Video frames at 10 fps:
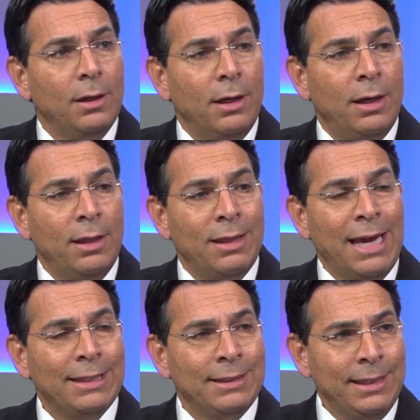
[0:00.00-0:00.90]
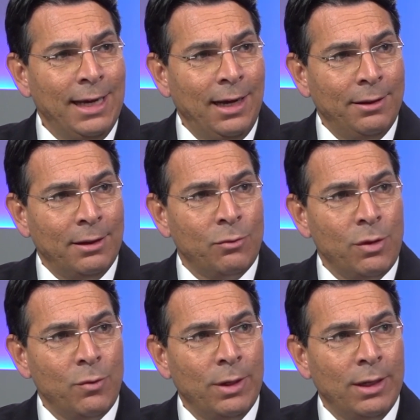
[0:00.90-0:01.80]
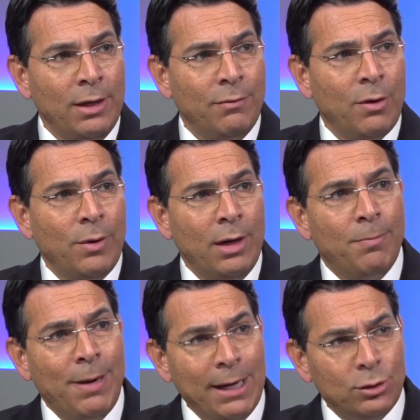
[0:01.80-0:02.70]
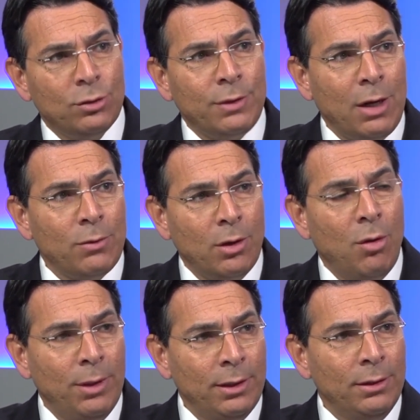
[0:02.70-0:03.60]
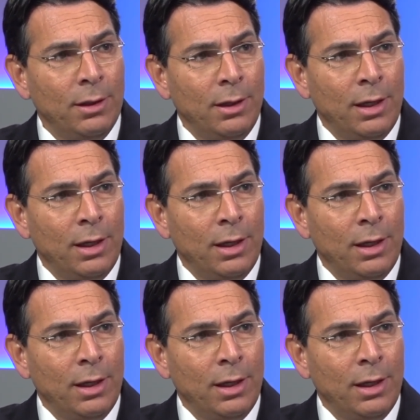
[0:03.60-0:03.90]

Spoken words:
and the idea that we will give away parts of our homeland